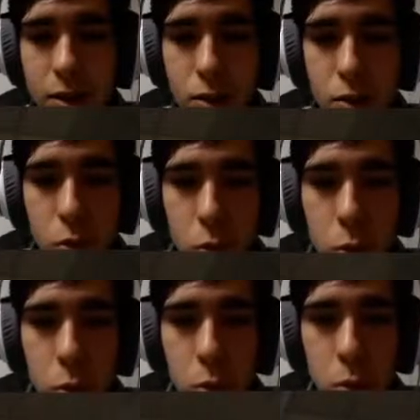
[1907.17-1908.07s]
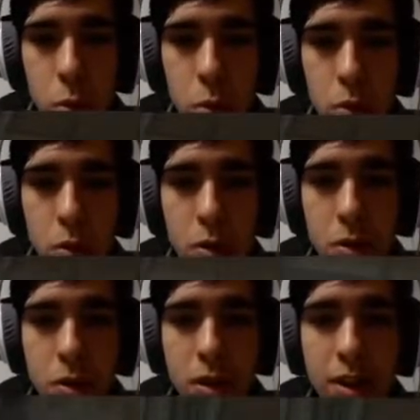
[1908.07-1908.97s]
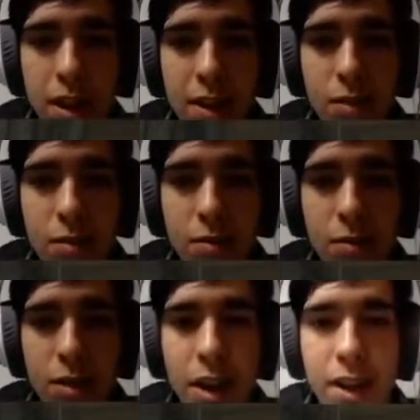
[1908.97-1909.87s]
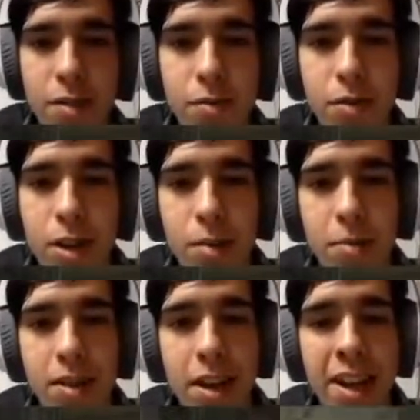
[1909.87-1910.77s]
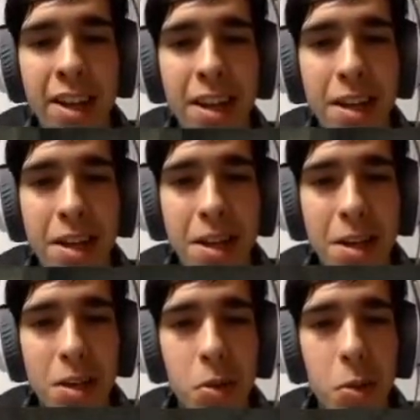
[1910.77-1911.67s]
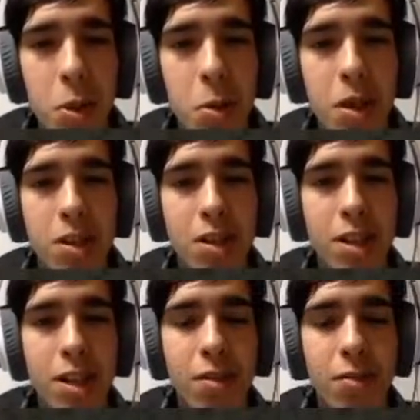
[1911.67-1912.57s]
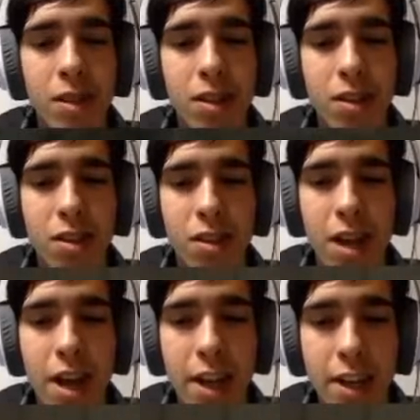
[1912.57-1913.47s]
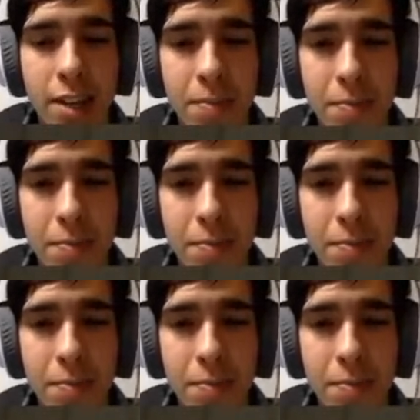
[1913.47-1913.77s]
Oh, that's kind of upsetting. So we're going to need to fix this guy again.